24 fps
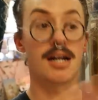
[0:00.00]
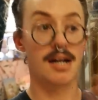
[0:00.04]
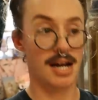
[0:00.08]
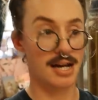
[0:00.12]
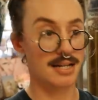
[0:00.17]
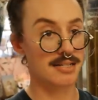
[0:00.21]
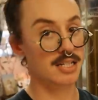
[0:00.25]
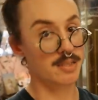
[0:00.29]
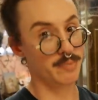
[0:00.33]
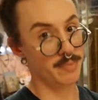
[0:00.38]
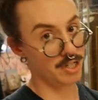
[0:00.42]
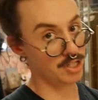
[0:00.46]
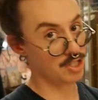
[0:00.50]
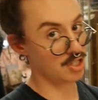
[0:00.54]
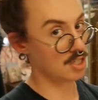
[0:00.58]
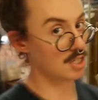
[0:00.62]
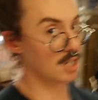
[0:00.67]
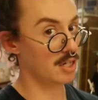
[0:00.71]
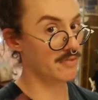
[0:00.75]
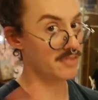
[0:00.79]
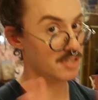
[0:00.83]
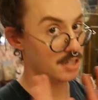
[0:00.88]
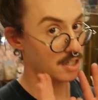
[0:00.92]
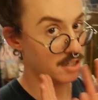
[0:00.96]
as I mentioned,
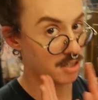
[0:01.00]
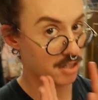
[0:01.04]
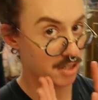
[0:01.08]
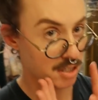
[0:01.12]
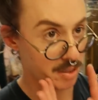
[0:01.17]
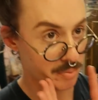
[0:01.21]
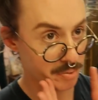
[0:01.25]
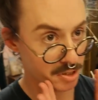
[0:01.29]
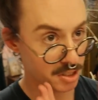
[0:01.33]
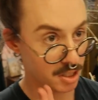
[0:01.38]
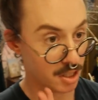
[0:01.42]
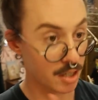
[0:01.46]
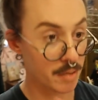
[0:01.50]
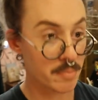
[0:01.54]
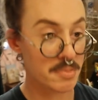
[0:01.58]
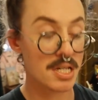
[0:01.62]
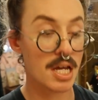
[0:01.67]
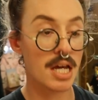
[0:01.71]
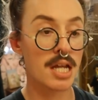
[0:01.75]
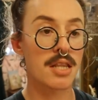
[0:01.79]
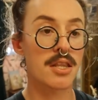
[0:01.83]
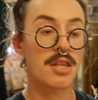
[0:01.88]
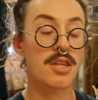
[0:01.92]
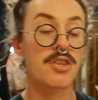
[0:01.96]
I've seen it a couple times,
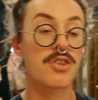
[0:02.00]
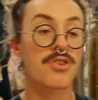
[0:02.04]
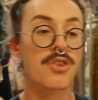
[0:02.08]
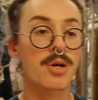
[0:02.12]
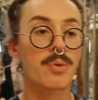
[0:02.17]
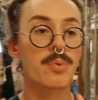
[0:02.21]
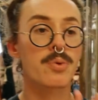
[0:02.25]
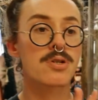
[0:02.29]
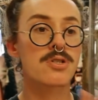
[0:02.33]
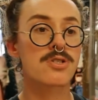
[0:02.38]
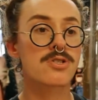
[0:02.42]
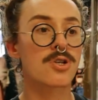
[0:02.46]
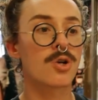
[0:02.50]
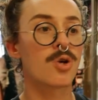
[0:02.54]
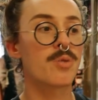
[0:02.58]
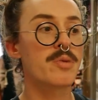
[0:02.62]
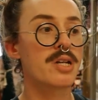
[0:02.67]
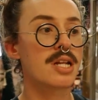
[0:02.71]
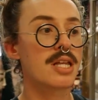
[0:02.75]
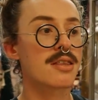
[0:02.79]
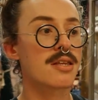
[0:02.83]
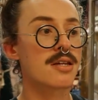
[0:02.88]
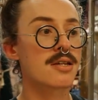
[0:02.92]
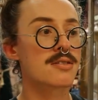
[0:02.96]
and there were so
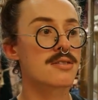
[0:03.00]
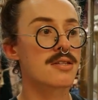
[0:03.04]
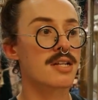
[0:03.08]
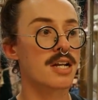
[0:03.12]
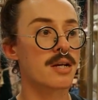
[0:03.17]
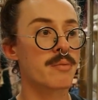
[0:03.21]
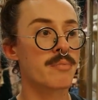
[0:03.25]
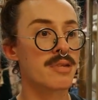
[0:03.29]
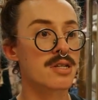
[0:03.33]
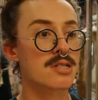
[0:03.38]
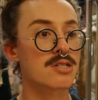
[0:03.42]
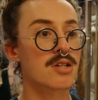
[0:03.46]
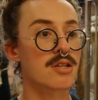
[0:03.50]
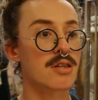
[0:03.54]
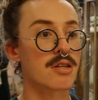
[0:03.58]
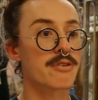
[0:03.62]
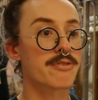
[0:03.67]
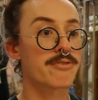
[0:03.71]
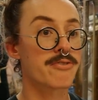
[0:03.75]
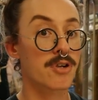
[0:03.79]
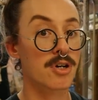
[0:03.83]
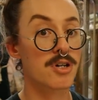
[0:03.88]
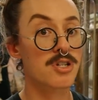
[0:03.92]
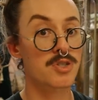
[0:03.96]
many things that I missed on the
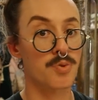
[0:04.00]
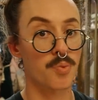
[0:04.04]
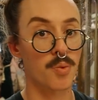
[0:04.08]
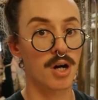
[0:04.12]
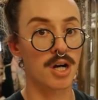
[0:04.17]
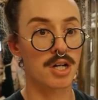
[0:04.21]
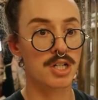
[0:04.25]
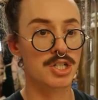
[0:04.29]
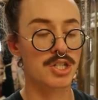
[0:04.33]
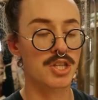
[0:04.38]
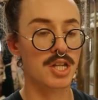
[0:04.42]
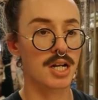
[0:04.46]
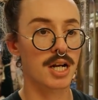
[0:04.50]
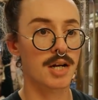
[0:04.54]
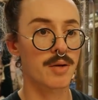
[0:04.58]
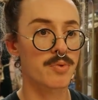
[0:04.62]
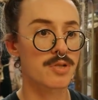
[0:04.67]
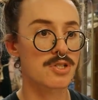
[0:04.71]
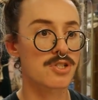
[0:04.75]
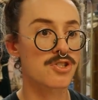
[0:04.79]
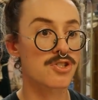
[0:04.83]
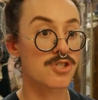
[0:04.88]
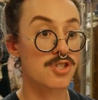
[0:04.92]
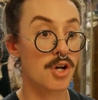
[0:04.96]
first watch that I
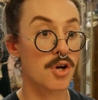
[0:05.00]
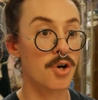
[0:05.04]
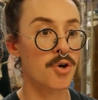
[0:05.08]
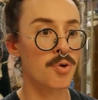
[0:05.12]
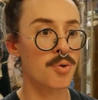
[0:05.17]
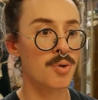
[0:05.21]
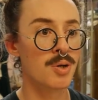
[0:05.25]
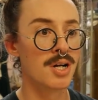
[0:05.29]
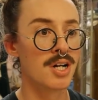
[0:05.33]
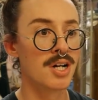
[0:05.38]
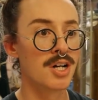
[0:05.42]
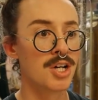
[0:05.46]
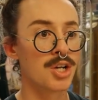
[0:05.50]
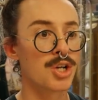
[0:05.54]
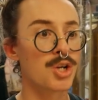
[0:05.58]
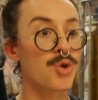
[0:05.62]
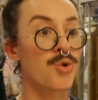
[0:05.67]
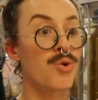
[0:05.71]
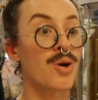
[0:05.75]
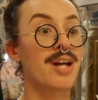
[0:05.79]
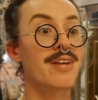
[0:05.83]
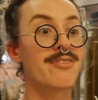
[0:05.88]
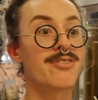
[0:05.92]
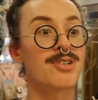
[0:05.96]
was so
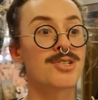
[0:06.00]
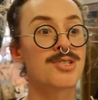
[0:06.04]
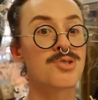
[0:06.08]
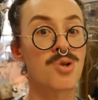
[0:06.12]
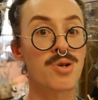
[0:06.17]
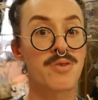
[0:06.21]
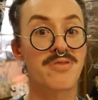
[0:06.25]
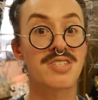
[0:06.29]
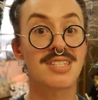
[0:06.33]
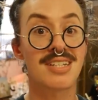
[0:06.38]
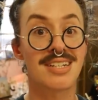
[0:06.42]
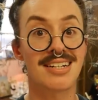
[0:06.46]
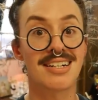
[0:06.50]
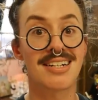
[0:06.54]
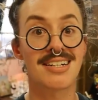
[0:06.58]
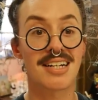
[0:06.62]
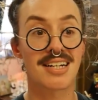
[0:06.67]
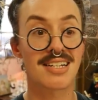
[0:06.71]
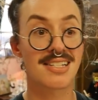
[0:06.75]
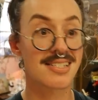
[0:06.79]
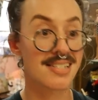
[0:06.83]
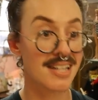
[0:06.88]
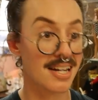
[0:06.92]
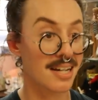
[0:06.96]
grateful to have seen it
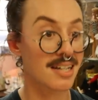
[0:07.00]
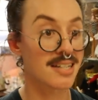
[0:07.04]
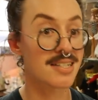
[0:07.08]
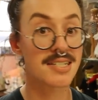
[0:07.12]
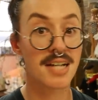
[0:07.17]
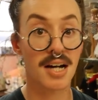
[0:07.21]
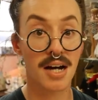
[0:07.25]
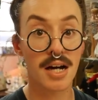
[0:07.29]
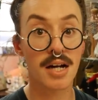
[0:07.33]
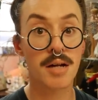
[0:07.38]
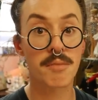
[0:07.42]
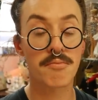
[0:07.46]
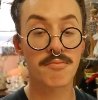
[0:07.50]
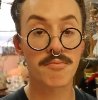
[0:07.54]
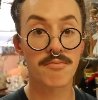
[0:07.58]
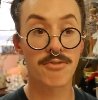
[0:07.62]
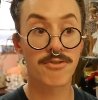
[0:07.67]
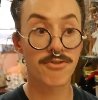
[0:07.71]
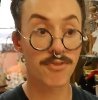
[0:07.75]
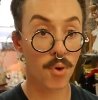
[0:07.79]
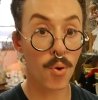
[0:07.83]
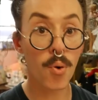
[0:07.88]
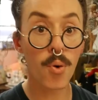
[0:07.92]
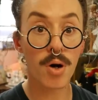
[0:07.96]
a second time
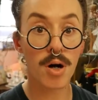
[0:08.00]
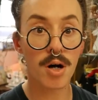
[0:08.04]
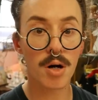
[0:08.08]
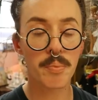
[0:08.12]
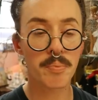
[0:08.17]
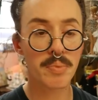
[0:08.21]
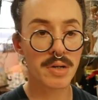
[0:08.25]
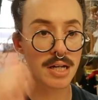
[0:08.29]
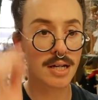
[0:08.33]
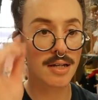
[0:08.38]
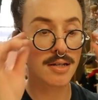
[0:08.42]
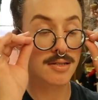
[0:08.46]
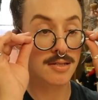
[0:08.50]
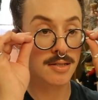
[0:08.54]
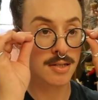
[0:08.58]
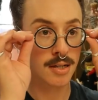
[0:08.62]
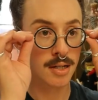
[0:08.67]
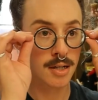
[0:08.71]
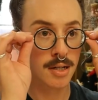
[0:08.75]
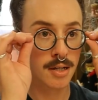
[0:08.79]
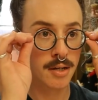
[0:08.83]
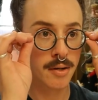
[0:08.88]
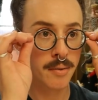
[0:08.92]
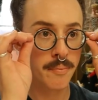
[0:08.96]
for because